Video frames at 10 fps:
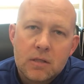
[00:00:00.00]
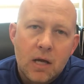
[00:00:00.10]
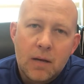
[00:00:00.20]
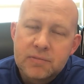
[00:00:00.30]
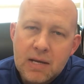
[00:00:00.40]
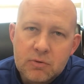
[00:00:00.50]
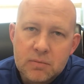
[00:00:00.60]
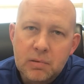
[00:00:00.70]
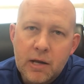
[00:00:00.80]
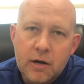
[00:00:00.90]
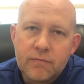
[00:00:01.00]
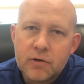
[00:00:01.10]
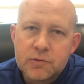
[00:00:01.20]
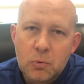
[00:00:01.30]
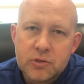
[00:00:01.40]
Um, same with a player
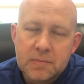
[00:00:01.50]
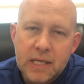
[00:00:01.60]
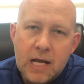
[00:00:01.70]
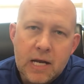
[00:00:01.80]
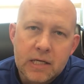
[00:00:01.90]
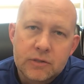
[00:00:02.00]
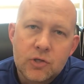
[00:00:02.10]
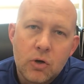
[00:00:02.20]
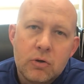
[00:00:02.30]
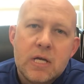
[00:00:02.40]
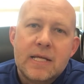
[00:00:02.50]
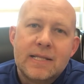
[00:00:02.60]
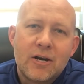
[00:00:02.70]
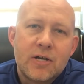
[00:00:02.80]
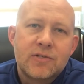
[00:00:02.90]
from sportsmanlike conduct. So
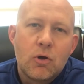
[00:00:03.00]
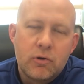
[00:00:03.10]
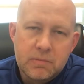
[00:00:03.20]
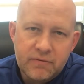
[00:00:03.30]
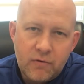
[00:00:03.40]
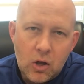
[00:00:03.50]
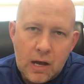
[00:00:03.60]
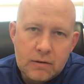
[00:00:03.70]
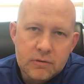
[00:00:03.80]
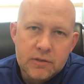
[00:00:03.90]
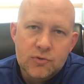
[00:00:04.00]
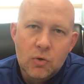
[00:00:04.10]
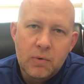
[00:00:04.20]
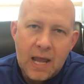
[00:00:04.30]
there is going to be fallout, and so we